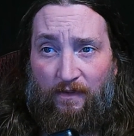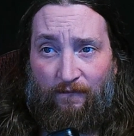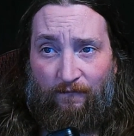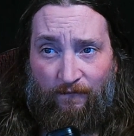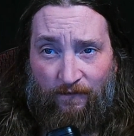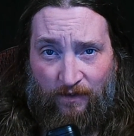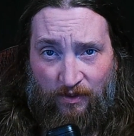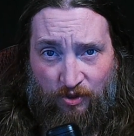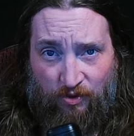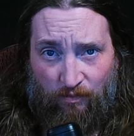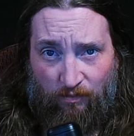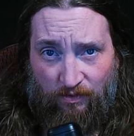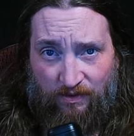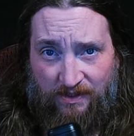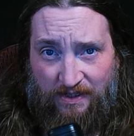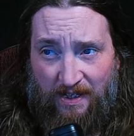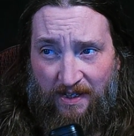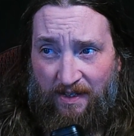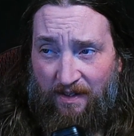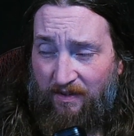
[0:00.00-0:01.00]
The visuals
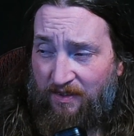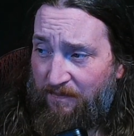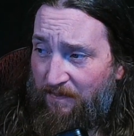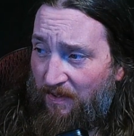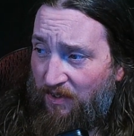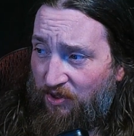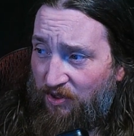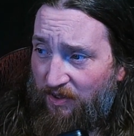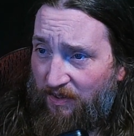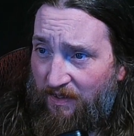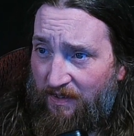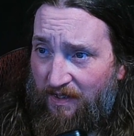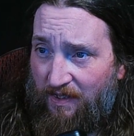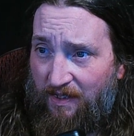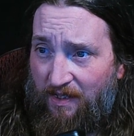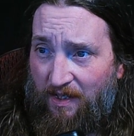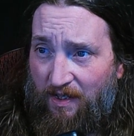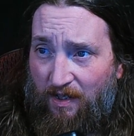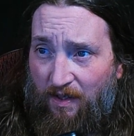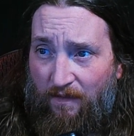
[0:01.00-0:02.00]
stand out, especially
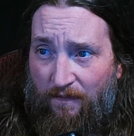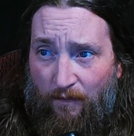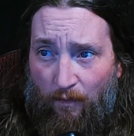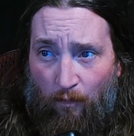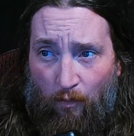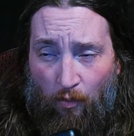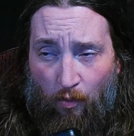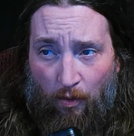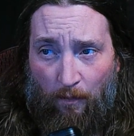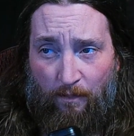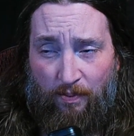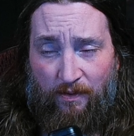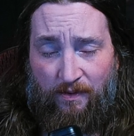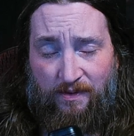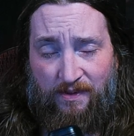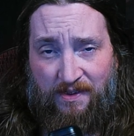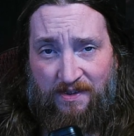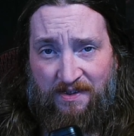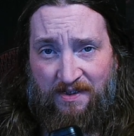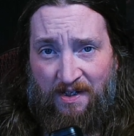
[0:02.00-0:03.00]
the
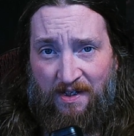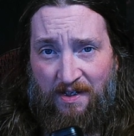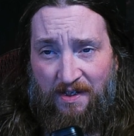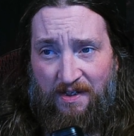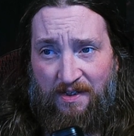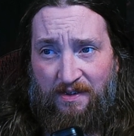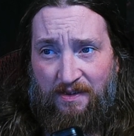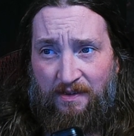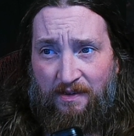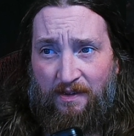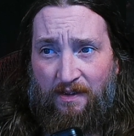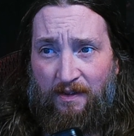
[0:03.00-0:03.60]
warp design.